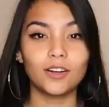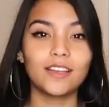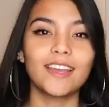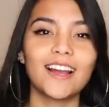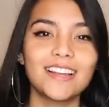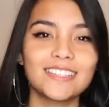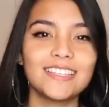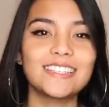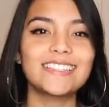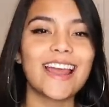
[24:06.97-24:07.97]
Okay guys,
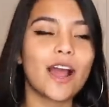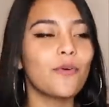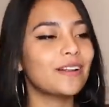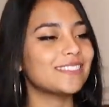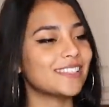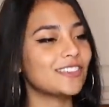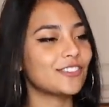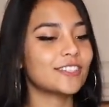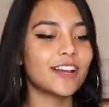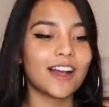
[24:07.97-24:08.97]
it is now
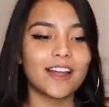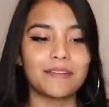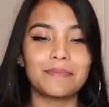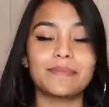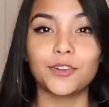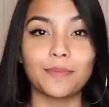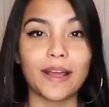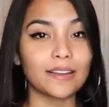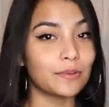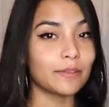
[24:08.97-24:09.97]
dinner time. You're
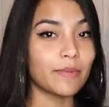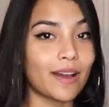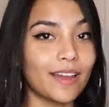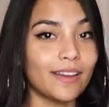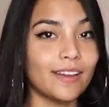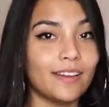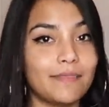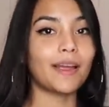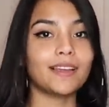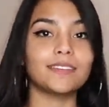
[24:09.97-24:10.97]
back with Maya.
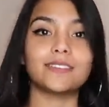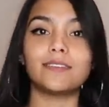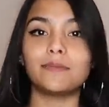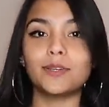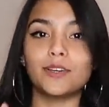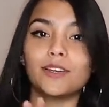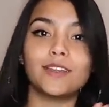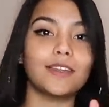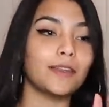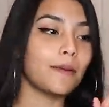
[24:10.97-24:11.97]
Micah's gonna be
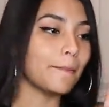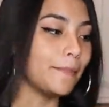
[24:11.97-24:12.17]
cooking in a